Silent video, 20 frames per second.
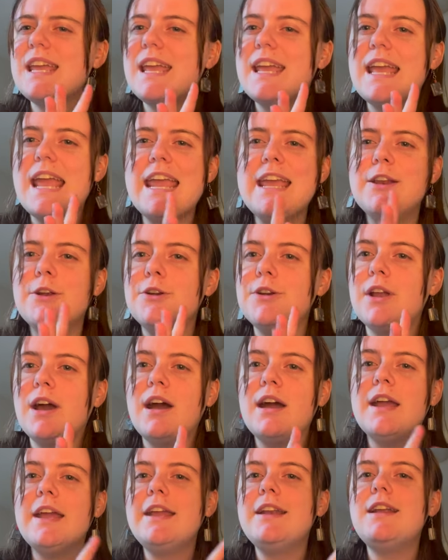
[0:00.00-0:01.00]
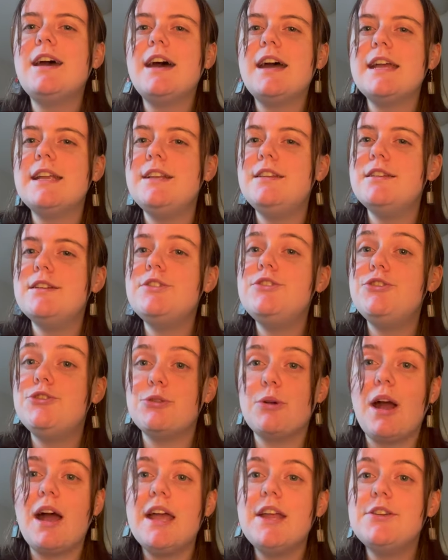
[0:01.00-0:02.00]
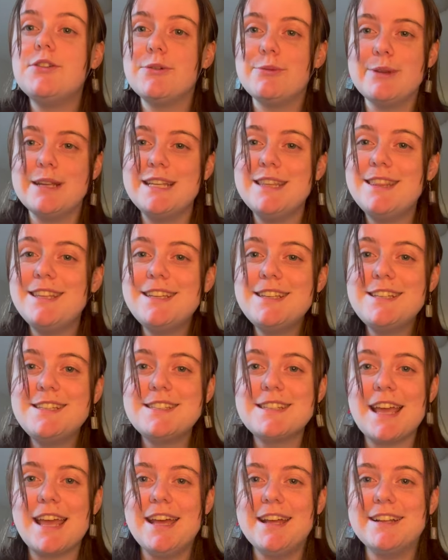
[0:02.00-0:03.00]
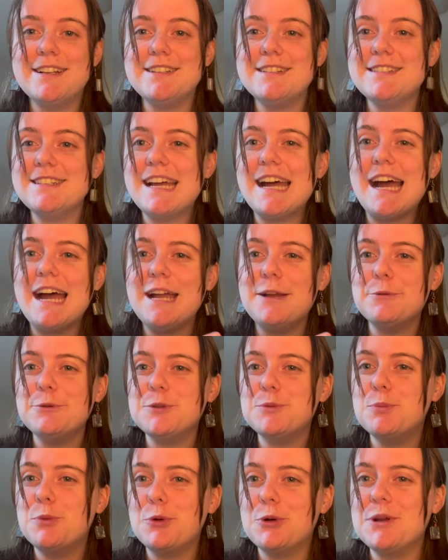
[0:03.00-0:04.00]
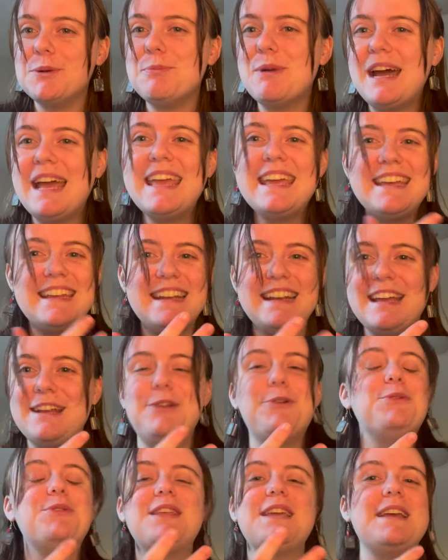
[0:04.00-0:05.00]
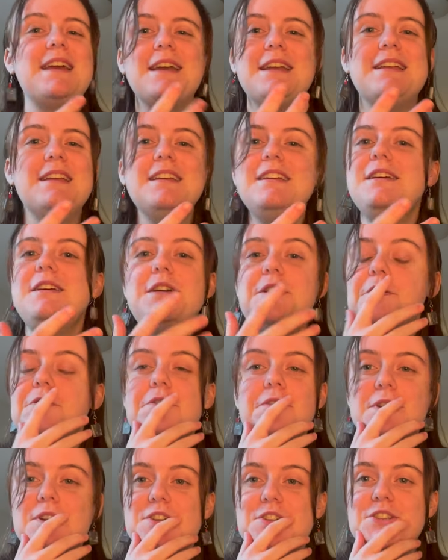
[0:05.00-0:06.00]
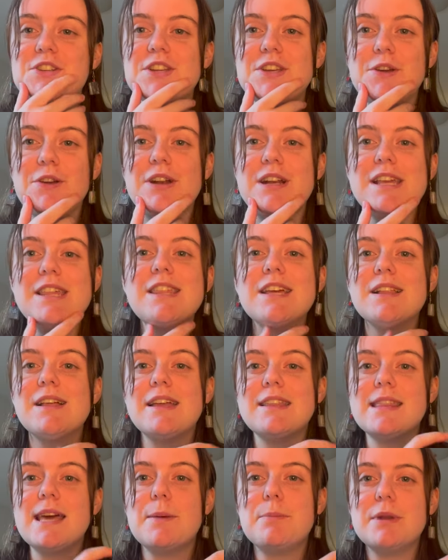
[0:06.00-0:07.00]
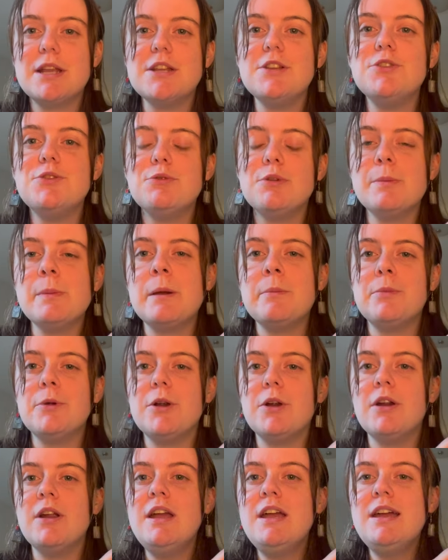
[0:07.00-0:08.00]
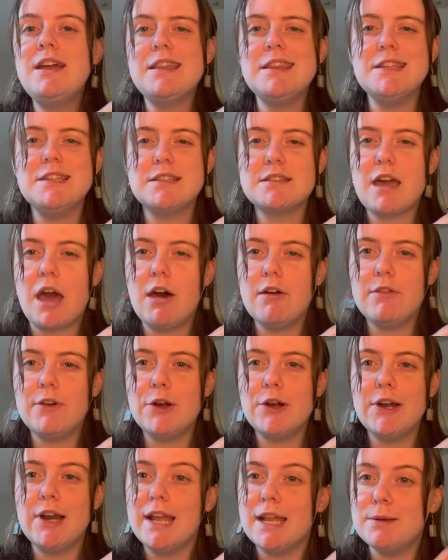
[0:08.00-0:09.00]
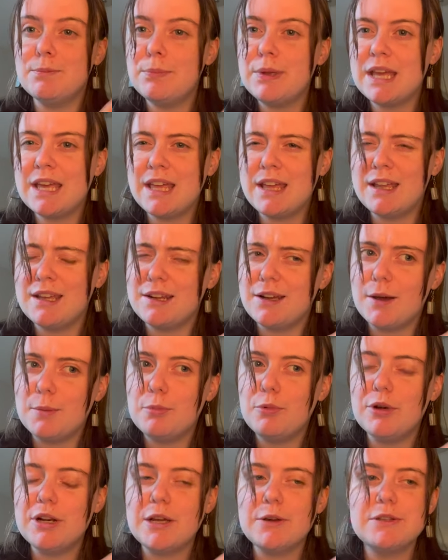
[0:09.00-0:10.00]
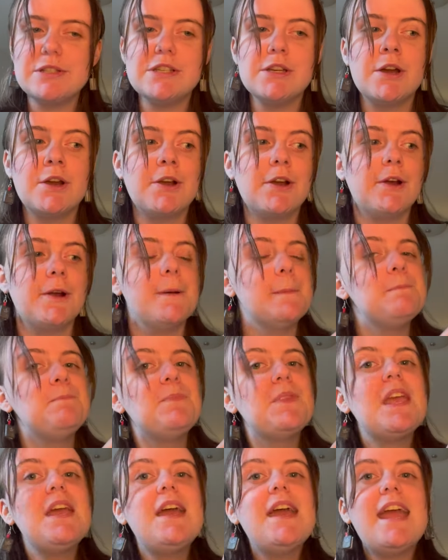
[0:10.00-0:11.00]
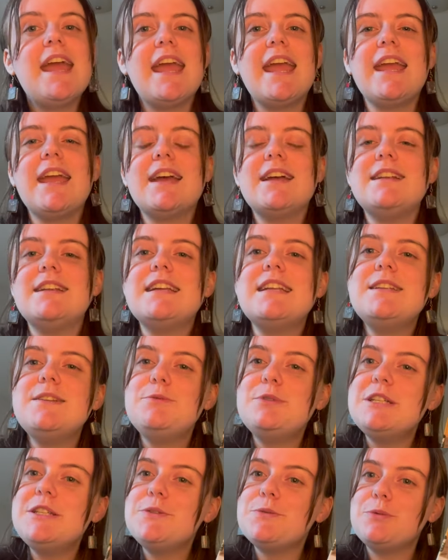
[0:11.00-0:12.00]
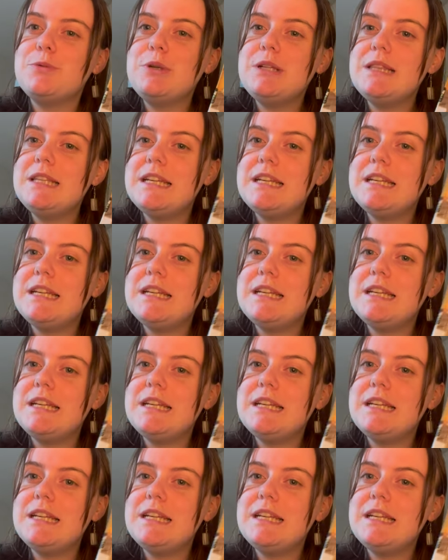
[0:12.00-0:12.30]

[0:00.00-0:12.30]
8 or 9, I did try to read this and I was bored by it, and I don't think I finished it or anything like that, but I do remember this cover and picking it up when I was younger. And it was really